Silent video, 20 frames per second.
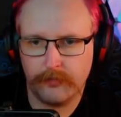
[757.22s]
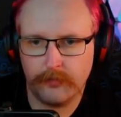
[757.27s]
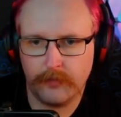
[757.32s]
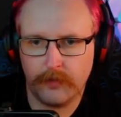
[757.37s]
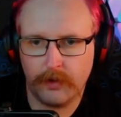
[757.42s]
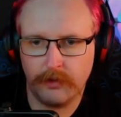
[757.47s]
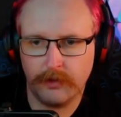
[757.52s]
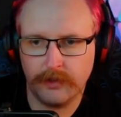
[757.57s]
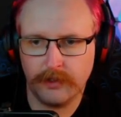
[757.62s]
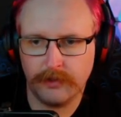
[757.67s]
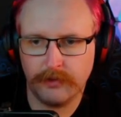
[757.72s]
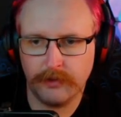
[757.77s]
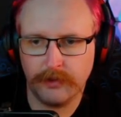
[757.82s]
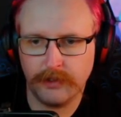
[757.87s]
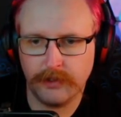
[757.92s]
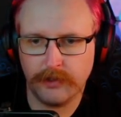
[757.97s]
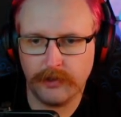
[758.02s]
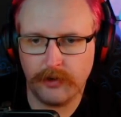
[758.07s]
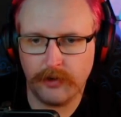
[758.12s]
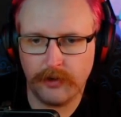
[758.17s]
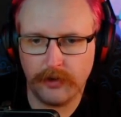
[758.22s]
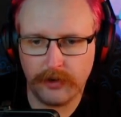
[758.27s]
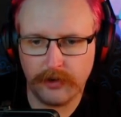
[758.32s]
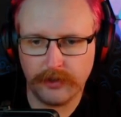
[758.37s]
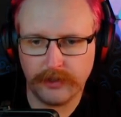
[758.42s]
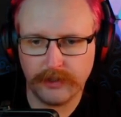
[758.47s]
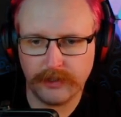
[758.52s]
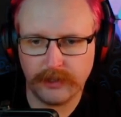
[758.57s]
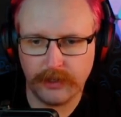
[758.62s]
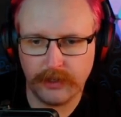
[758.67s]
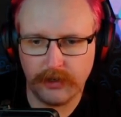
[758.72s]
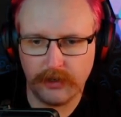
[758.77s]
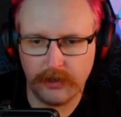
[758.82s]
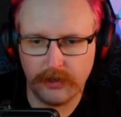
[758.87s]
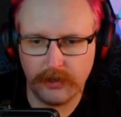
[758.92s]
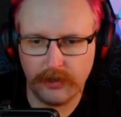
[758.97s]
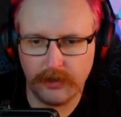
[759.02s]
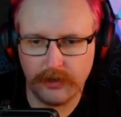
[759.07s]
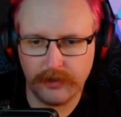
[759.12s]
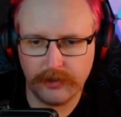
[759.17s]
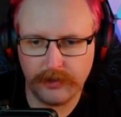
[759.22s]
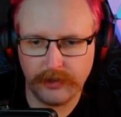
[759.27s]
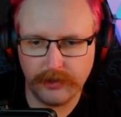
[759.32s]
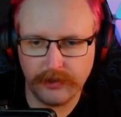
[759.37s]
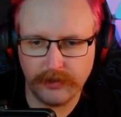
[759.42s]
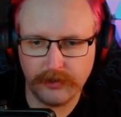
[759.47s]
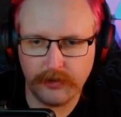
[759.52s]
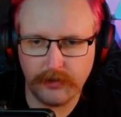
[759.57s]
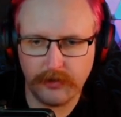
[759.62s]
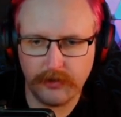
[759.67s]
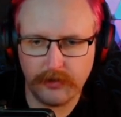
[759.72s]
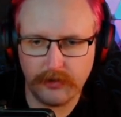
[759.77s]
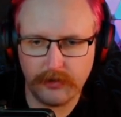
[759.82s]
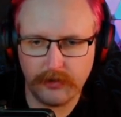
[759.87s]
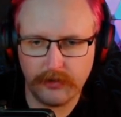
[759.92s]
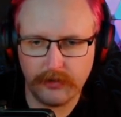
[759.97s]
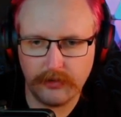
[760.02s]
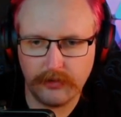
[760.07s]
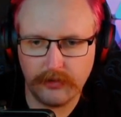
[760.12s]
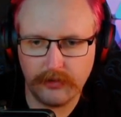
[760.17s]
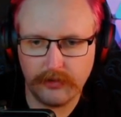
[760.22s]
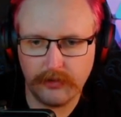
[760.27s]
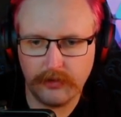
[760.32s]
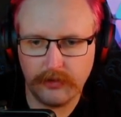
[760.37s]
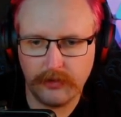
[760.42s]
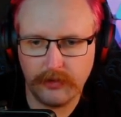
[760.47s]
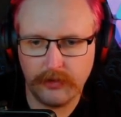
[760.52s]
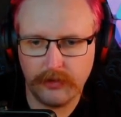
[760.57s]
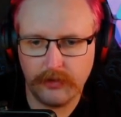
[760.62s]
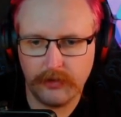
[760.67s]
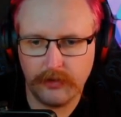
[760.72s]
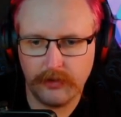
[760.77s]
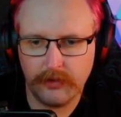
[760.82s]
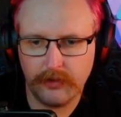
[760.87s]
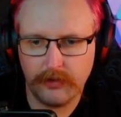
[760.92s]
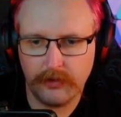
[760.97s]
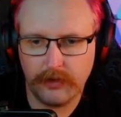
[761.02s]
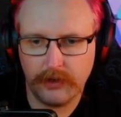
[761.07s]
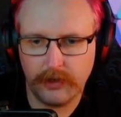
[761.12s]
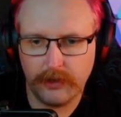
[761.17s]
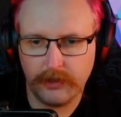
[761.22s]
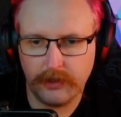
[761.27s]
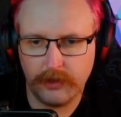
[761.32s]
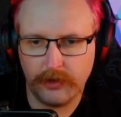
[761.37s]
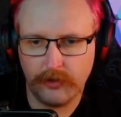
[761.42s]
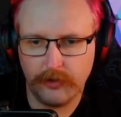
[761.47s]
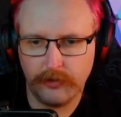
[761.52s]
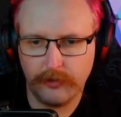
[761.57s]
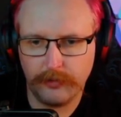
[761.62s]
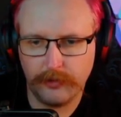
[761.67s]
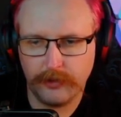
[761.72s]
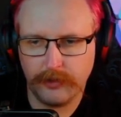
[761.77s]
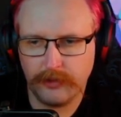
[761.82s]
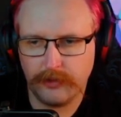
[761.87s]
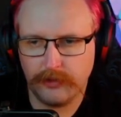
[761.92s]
When the switch is on, it's going to unlock the door and then open it.